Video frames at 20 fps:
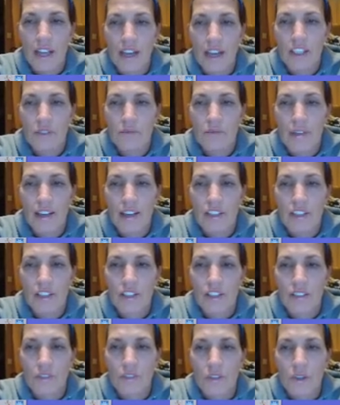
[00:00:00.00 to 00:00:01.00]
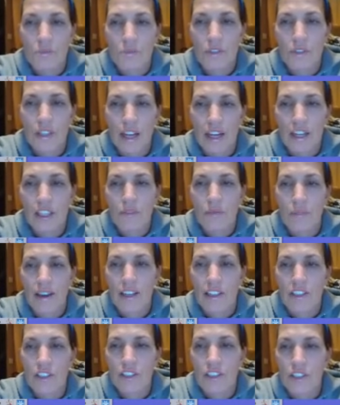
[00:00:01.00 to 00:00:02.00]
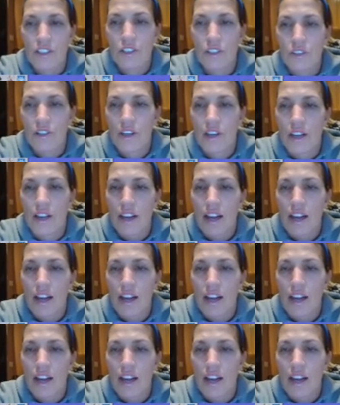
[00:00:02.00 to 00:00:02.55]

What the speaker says: x minus 2.